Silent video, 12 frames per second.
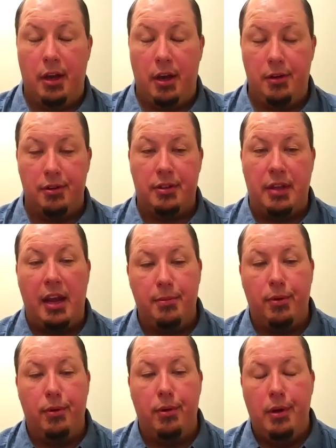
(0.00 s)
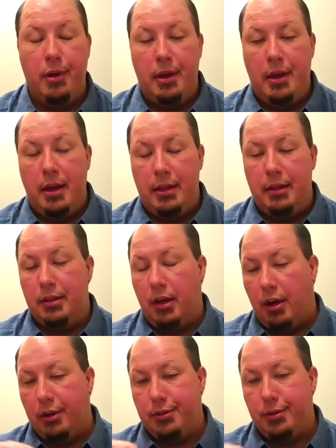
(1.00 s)
understandable, and it
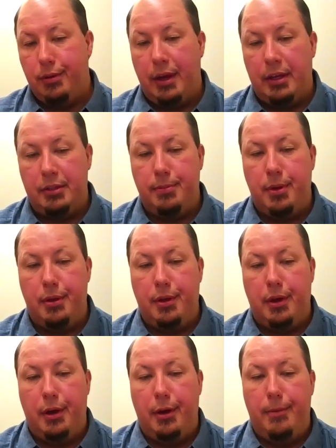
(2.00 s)
also has been